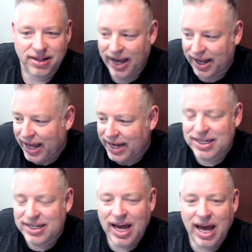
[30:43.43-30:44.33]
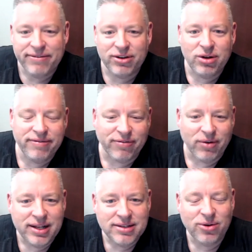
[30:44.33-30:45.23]
I like to have good friends
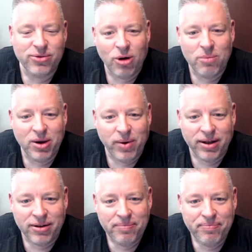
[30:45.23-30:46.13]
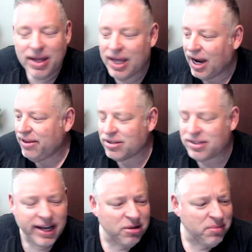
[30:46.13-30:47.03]
who know me well, and they'll say
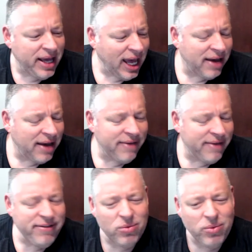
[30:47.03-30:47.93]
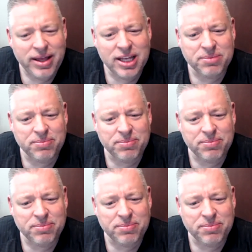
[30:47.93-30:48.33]
to me, "Hey, have you read this book?"